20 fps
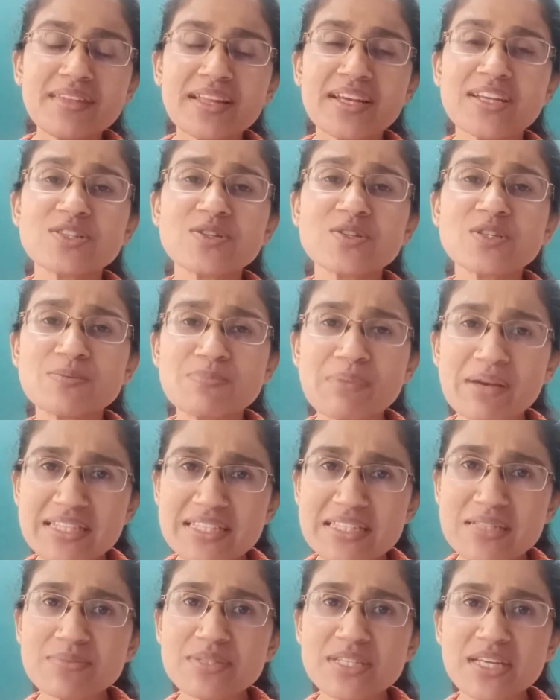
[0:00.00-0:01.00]
So
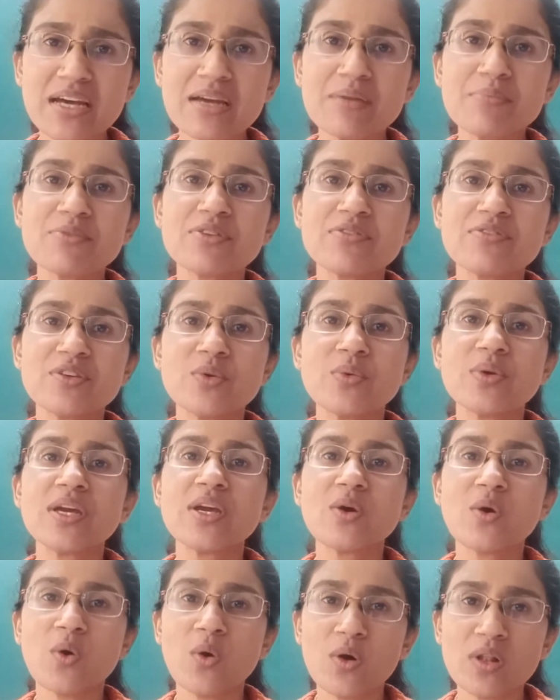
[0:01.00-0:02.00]
spend some time
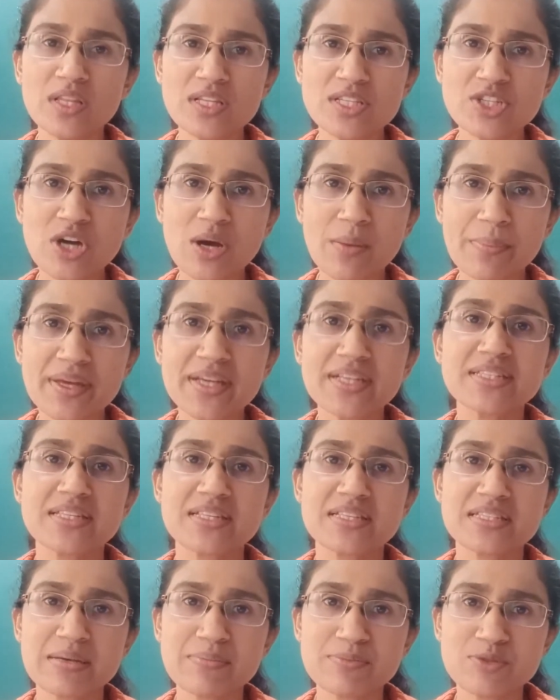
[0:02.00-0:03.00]
reviewing all the topics,
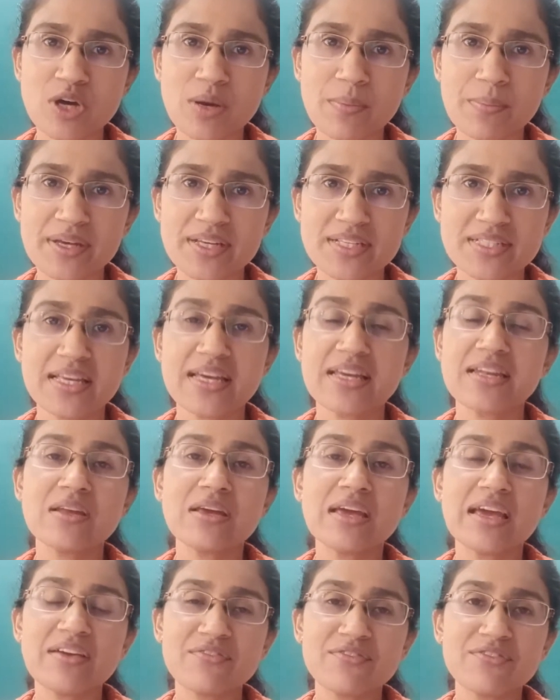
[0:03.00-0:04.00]
the subtopics,
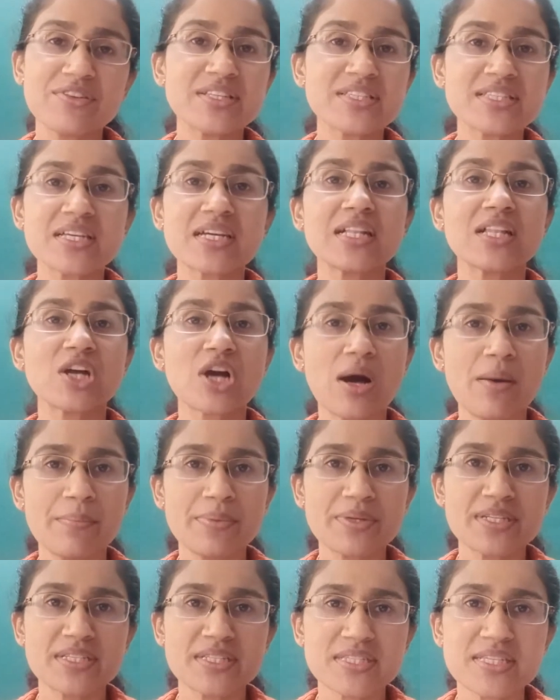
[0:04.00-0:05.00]
and every single
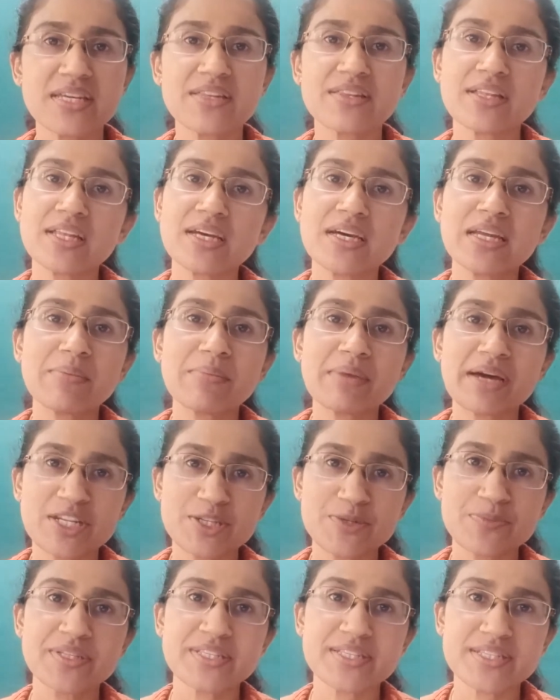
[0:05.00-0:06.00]
competency in the learning
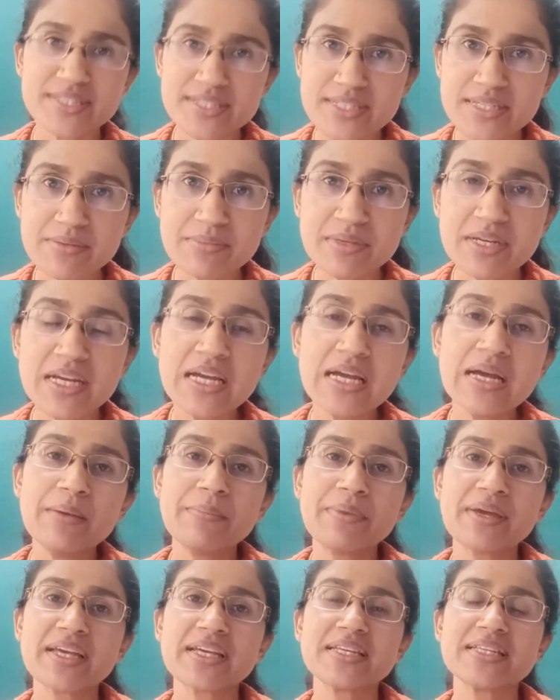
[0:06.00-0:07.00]
management system,
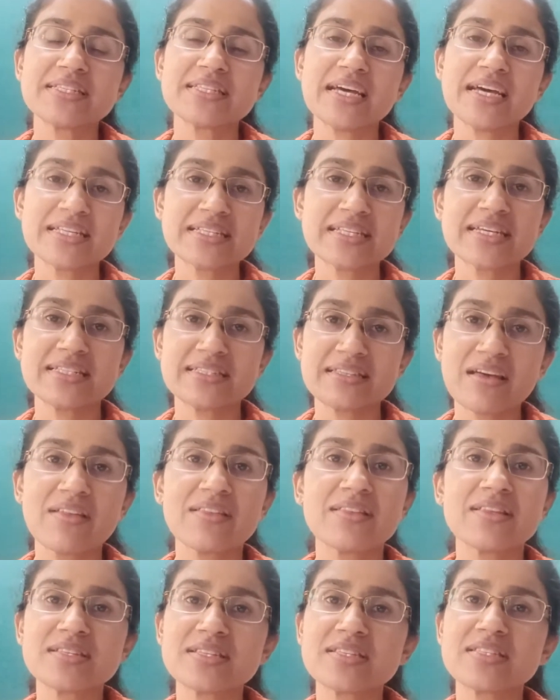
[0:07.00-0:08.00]
because as I
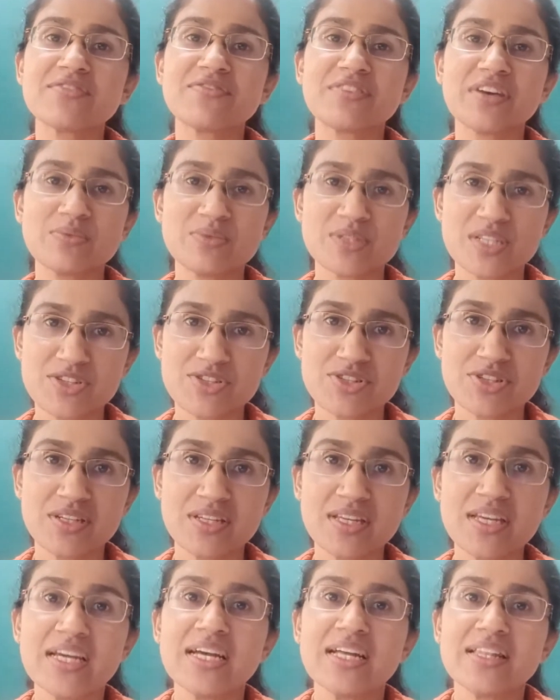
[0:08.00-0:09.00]
said, this is the foundation.